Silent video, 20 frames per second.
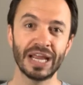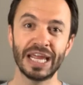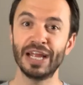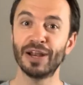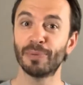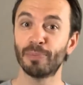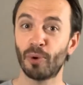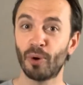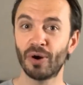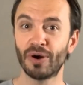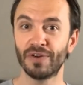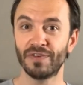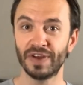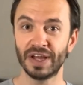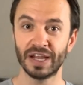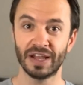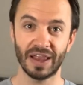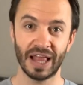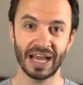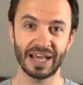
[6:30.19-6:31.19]
more of
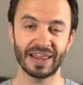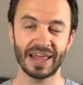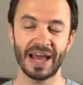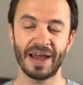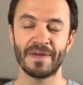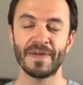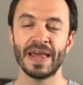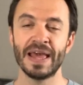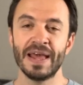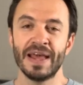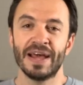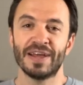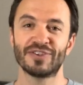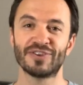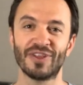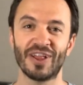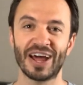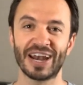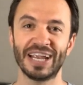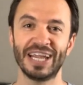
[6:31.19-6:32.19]
it. Like that? It's a
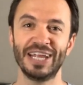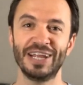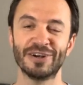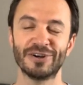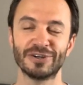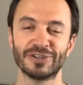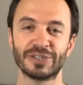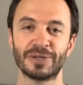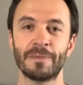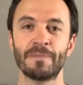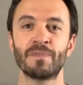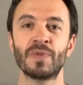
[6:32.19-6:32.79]
lot of hears.